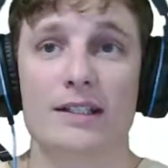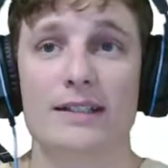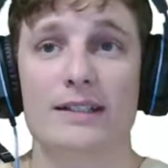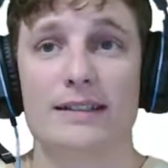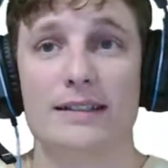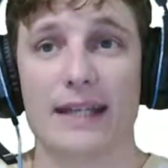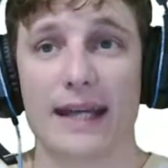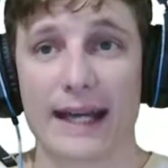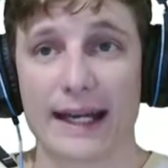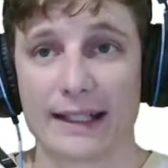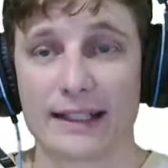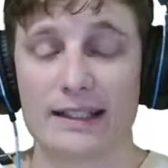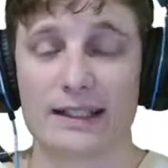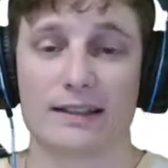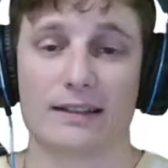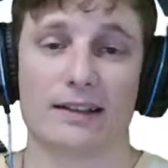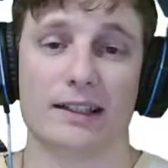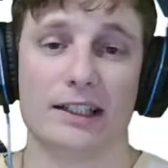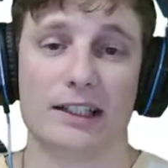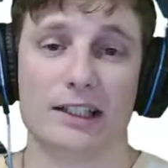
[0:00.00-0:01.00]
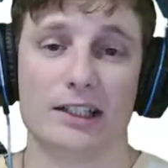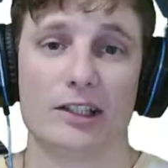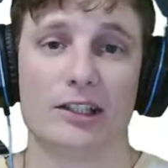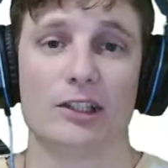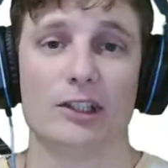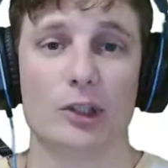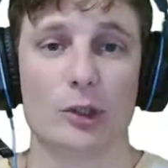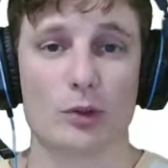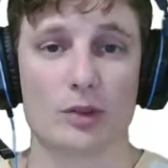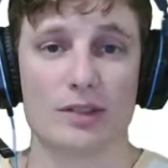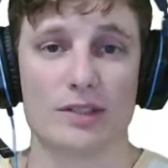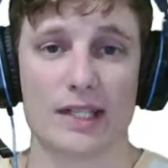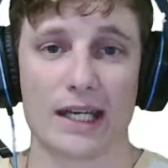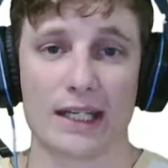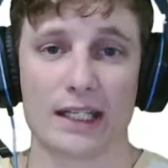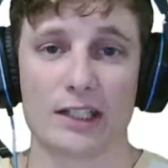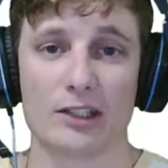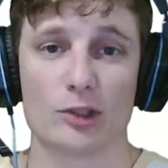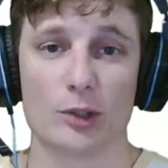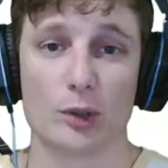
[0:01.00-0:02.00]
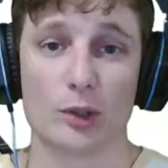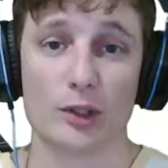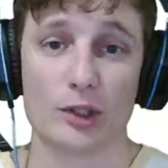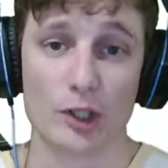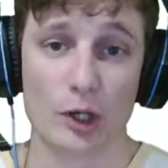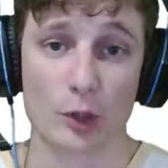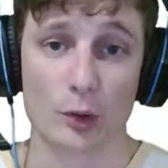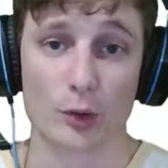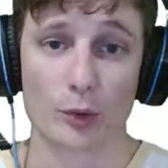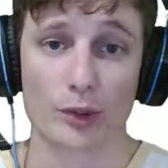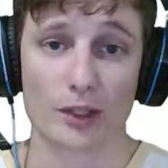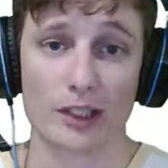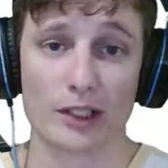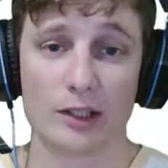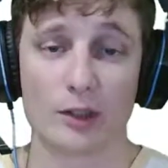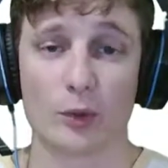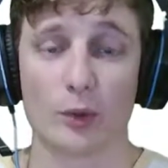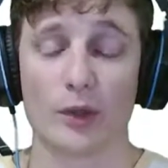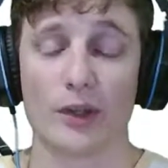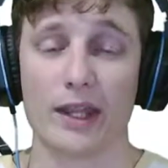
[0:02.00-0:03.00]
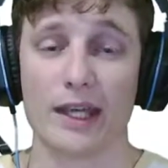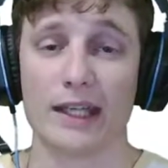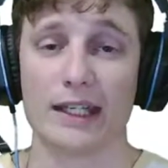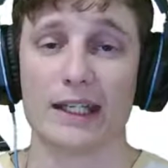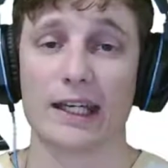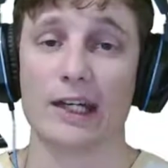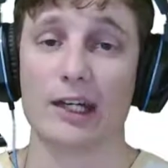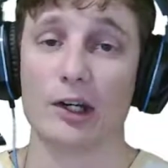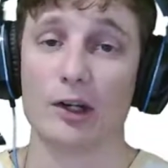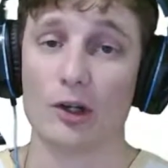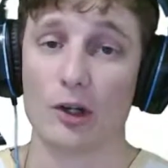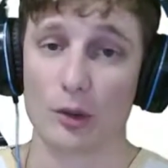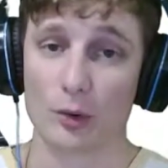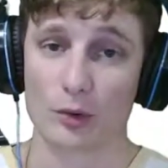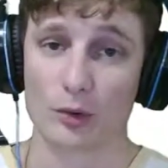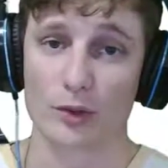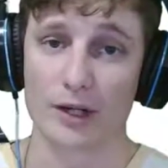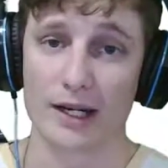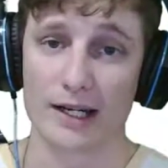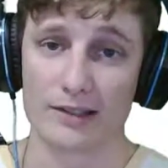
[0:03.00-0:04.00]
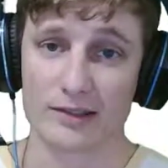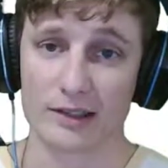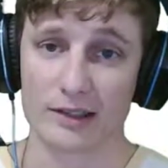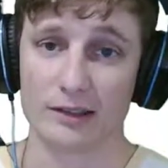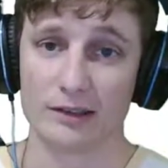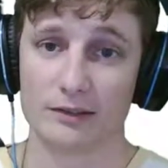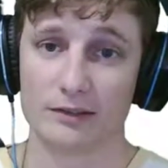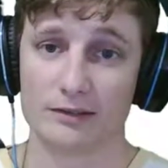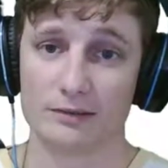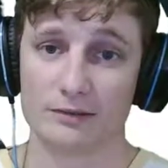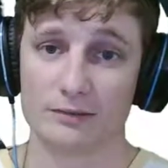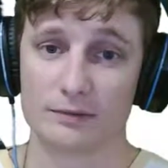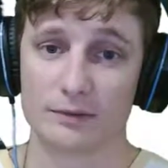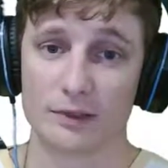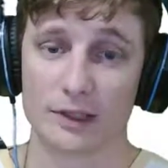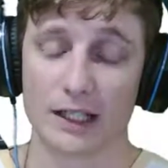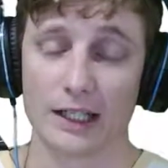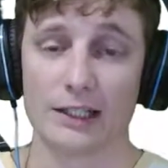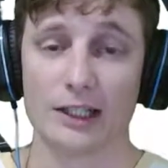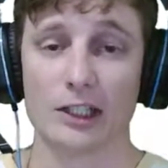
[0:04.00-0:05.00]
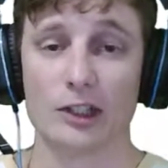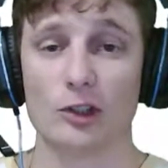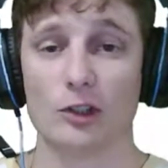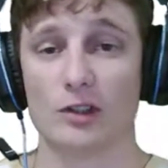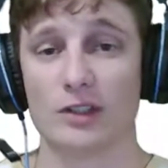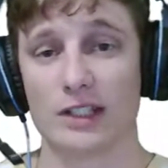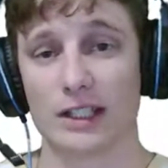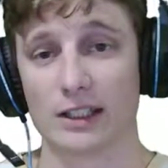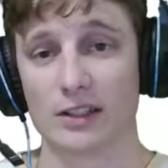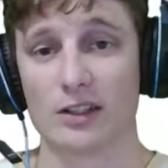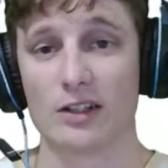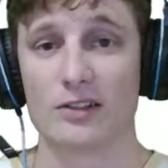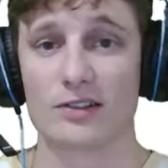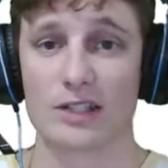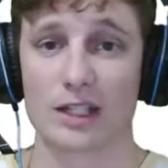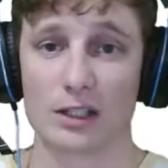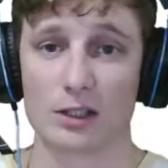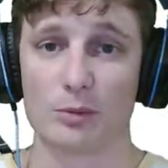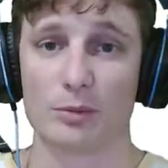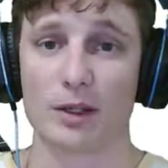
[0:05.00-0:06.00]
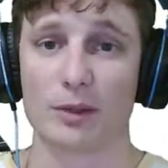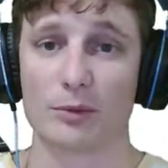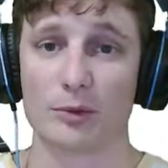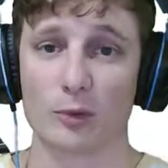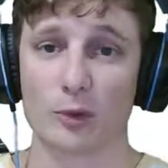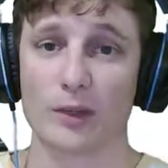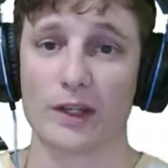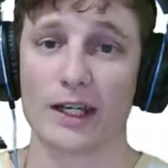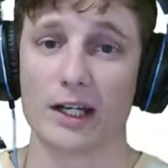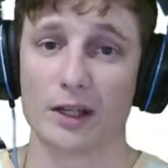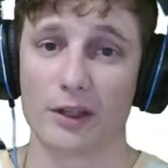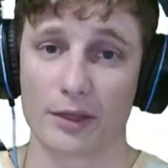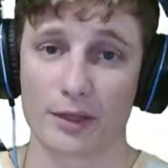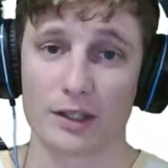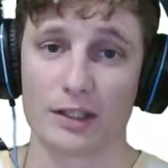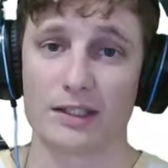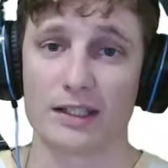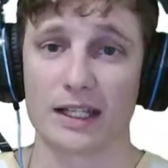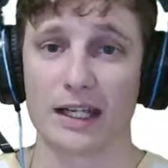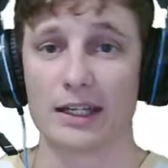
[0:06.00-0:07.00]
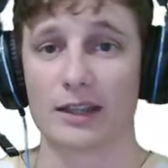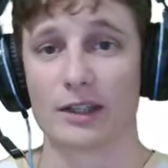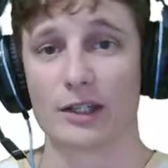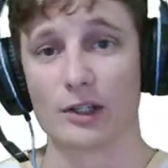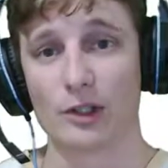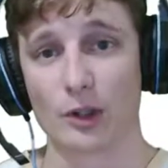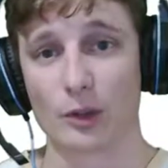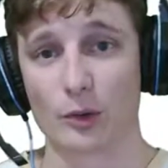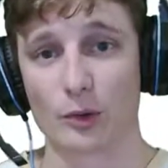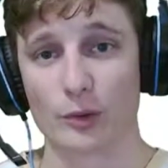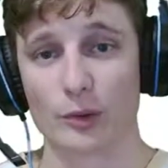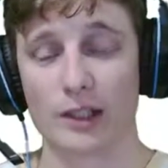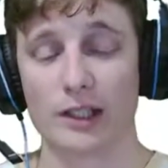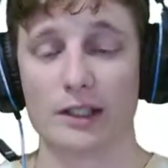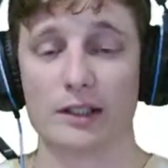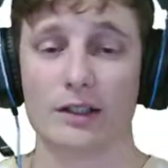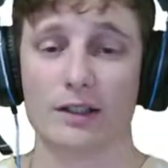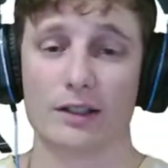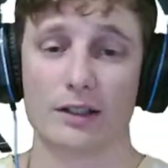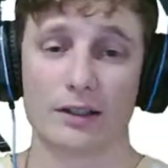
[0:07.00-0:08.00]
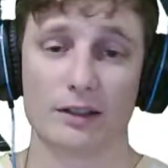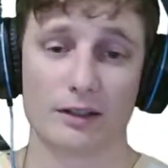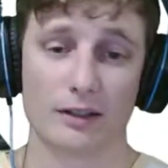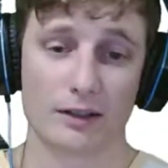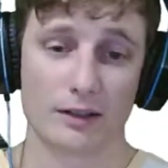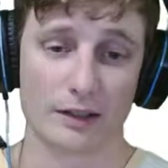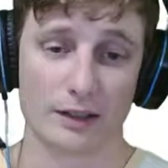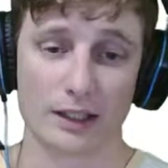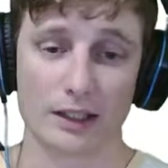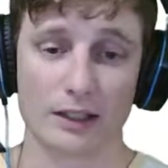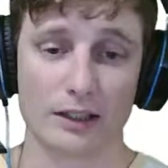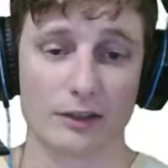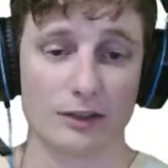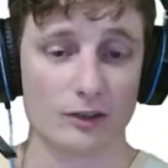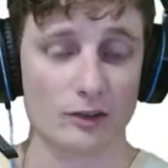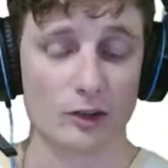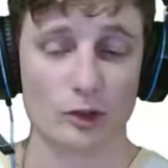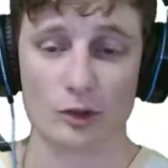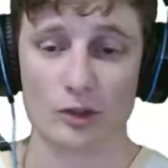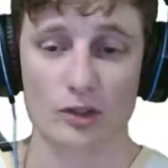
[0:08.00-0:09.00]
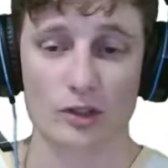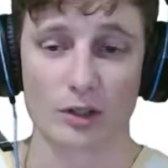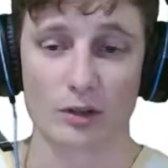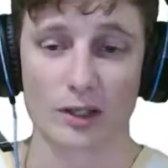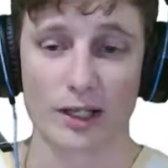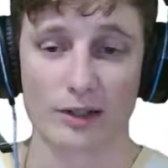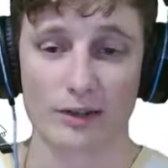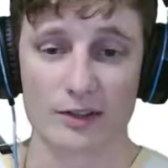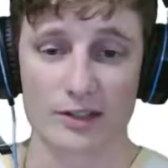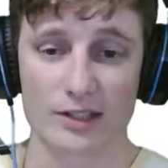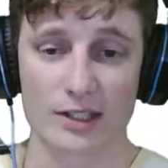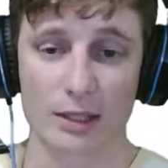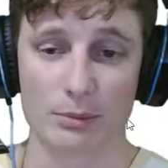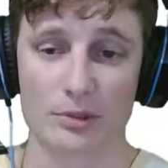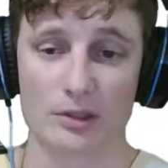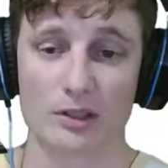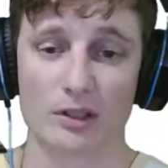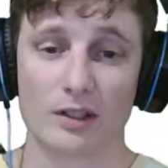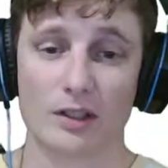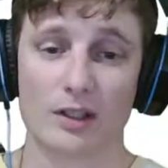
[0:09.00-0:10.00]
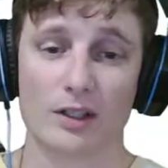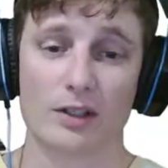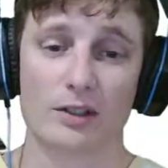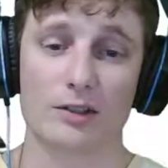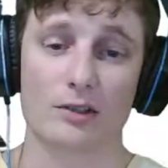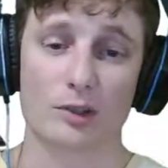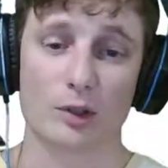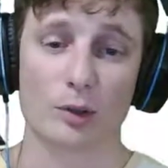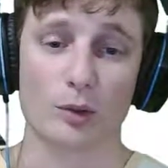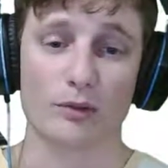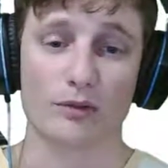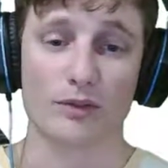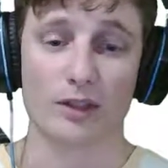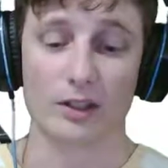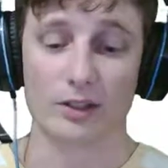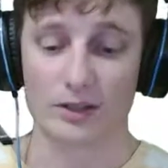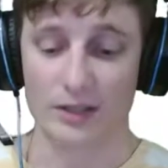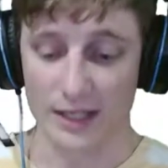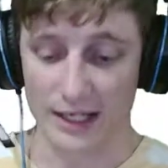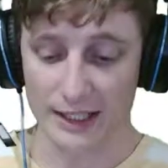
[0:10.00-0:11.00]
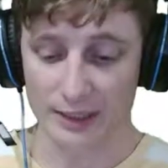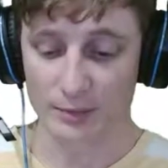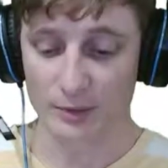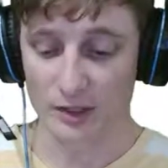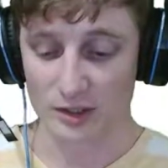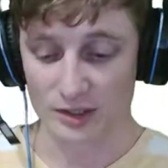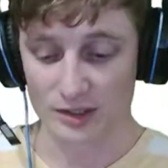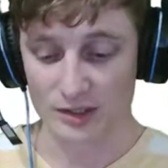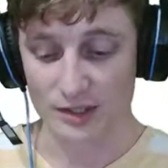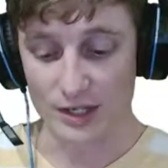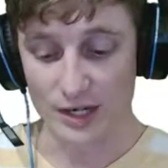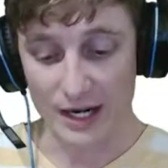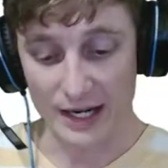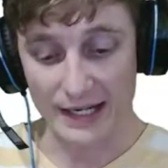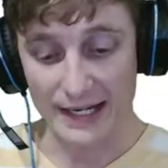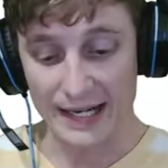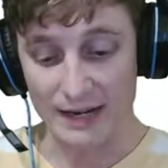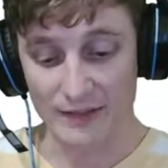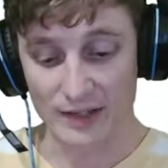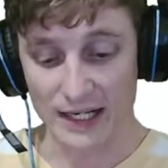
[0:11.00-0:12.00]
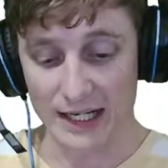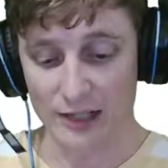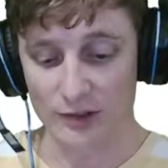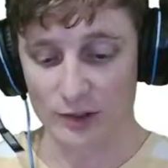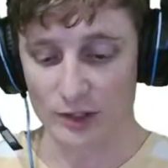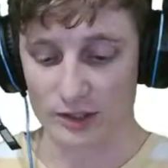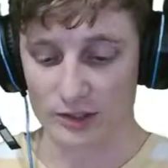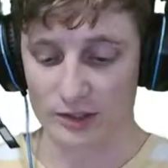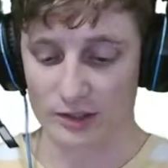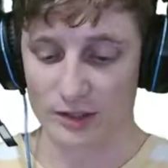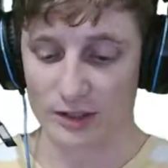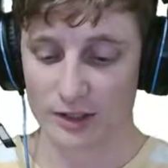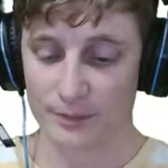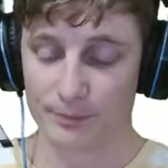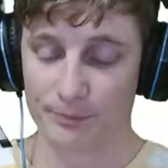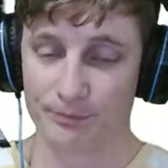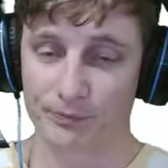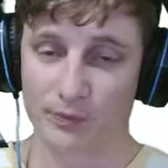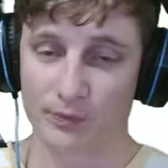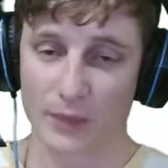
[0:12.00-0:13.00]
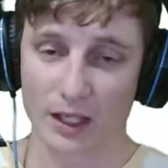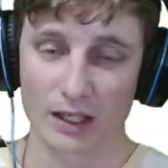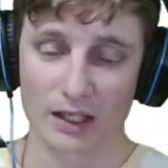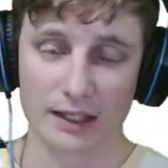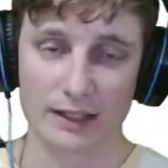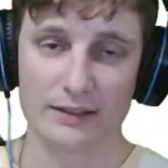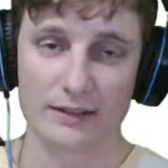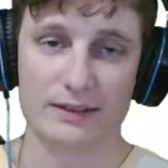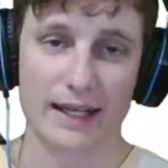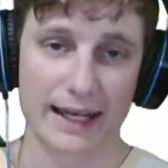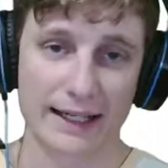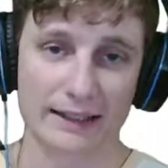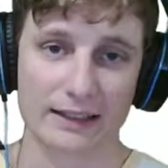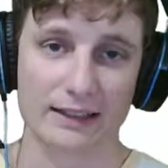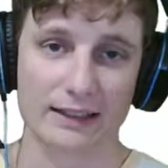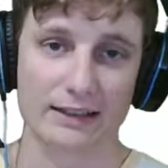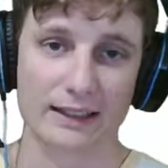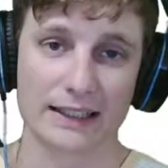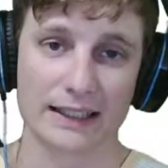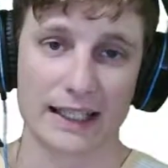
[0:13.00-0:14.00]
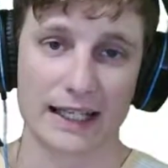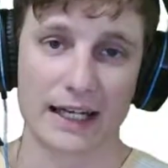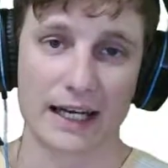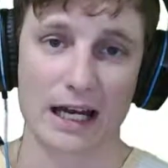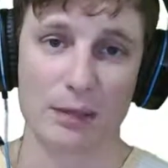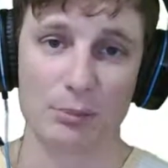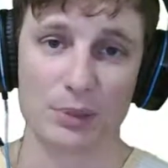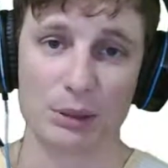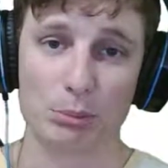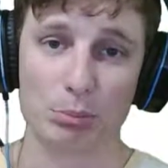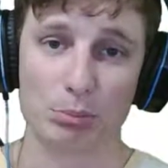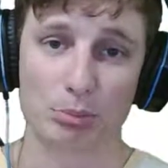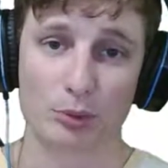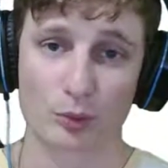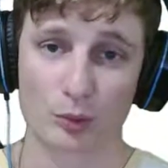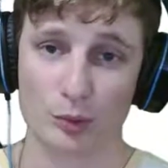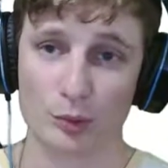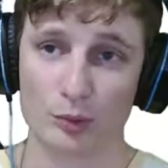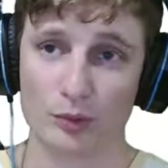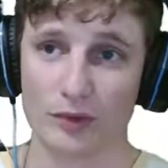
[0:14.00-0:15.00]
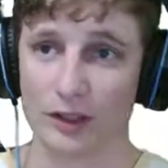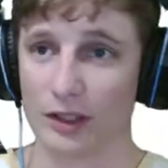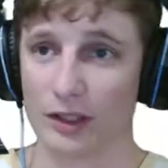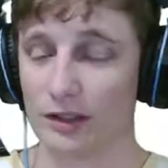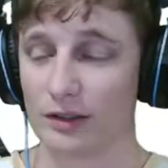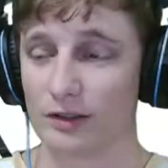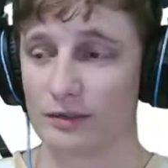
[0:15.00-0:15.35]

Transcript: Technically, you can take it to a notary where they can notarize it, and then you can take it to the State Department where they authenticate the notary. Go down the steps. So if the document does not have an address, it technically cannot be proven